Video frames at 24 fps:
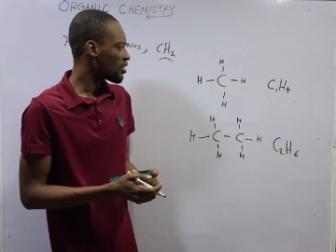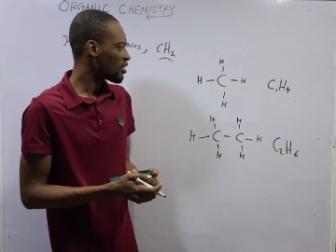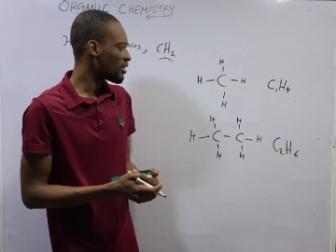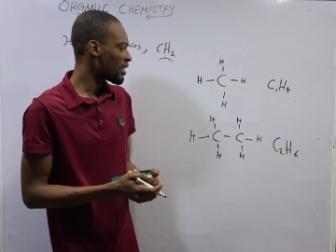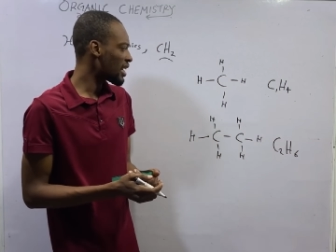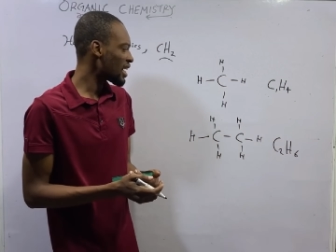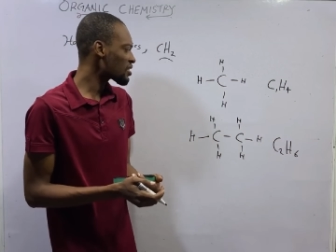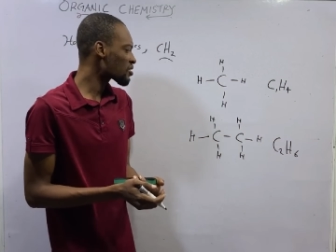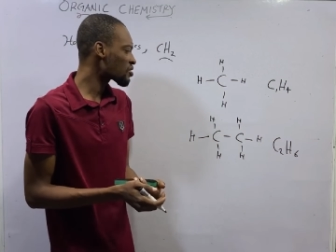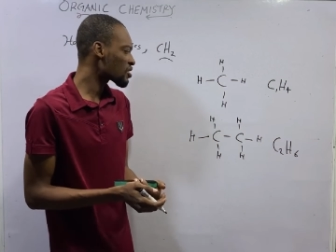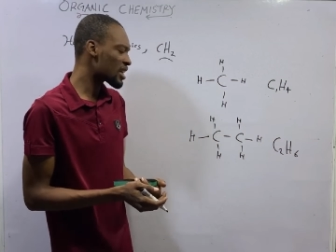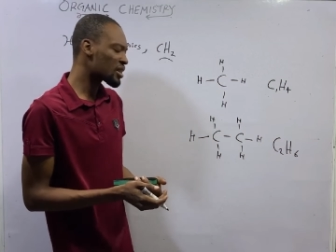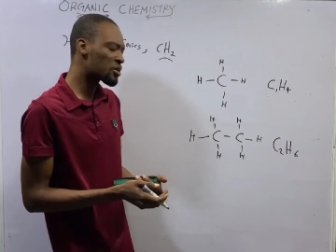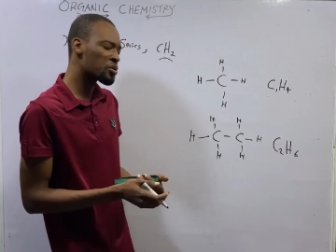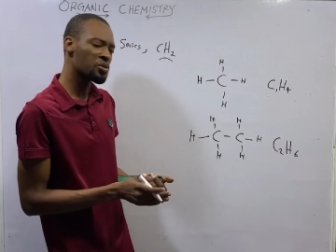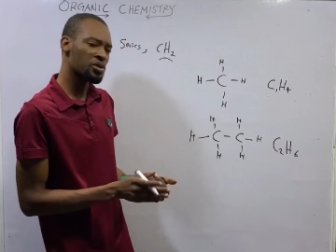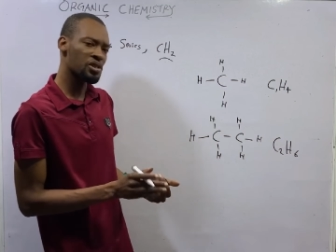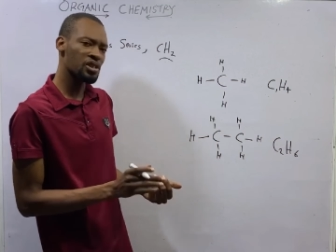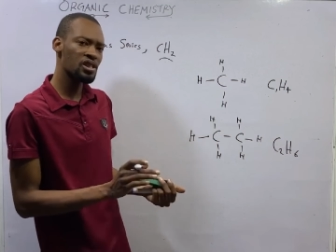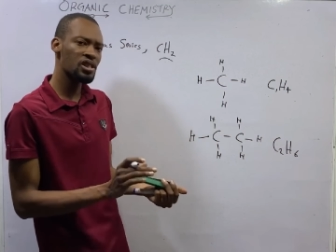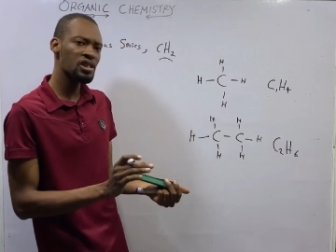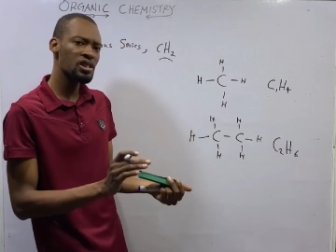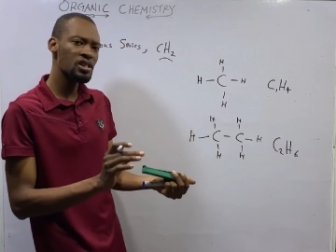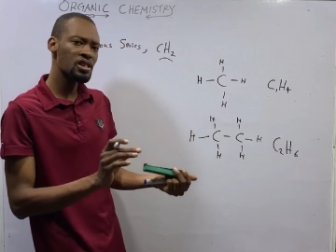Let's try to
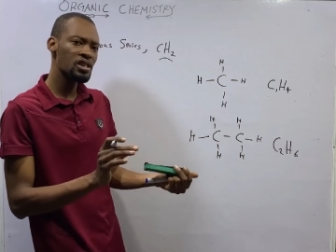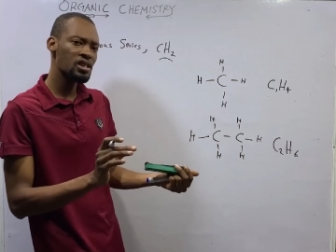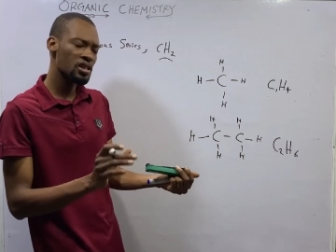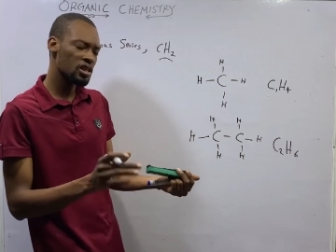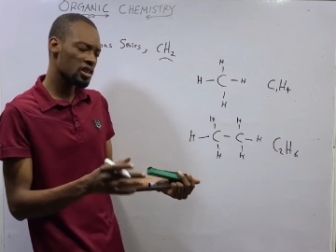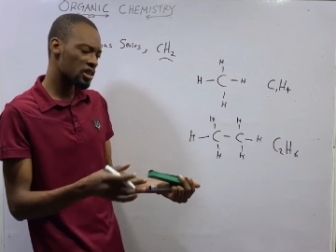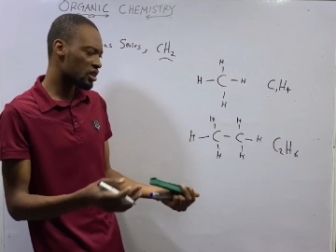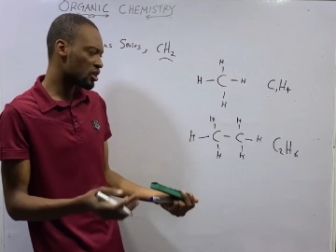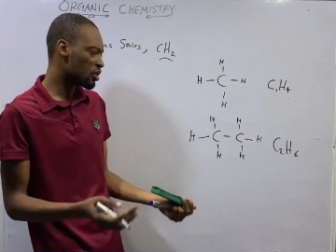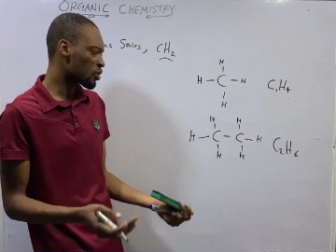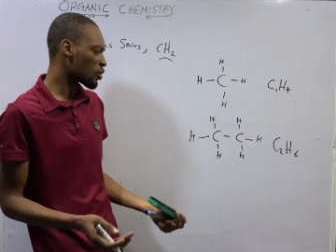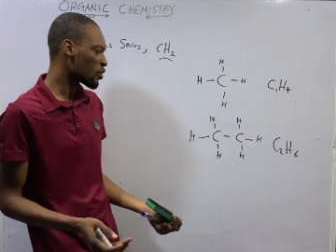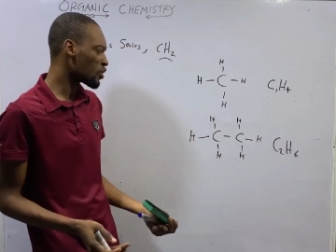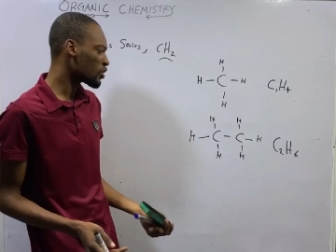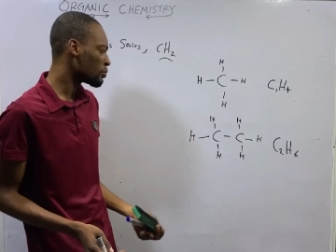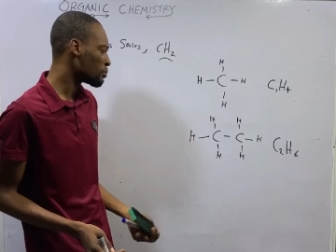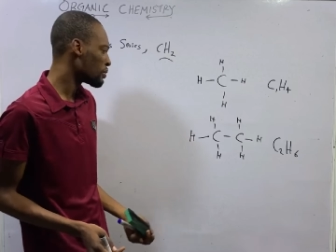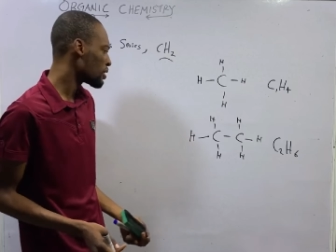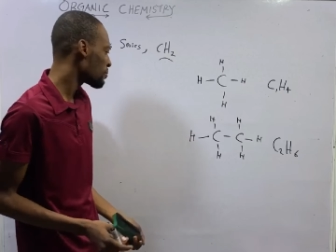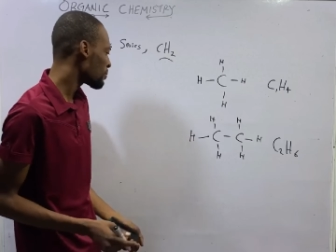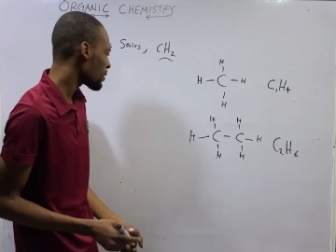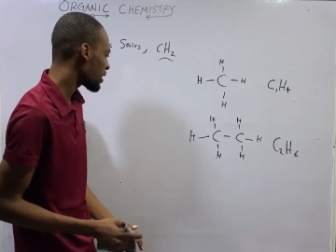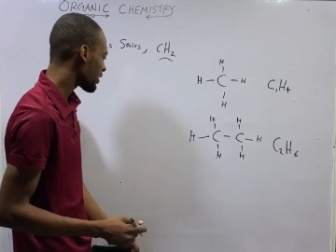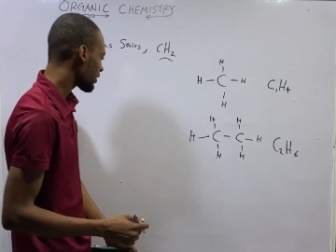see a third
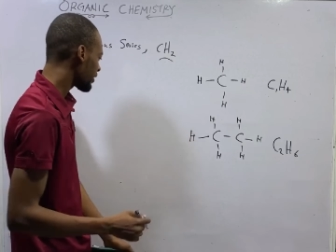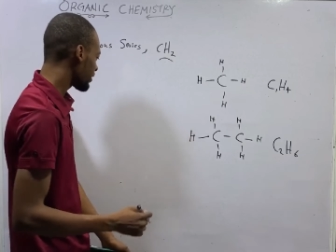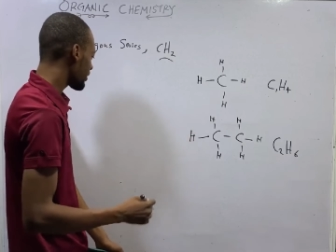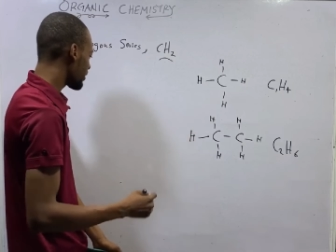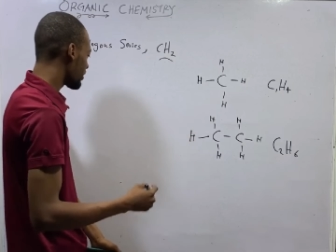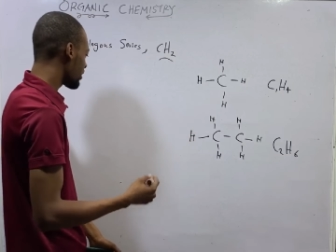member.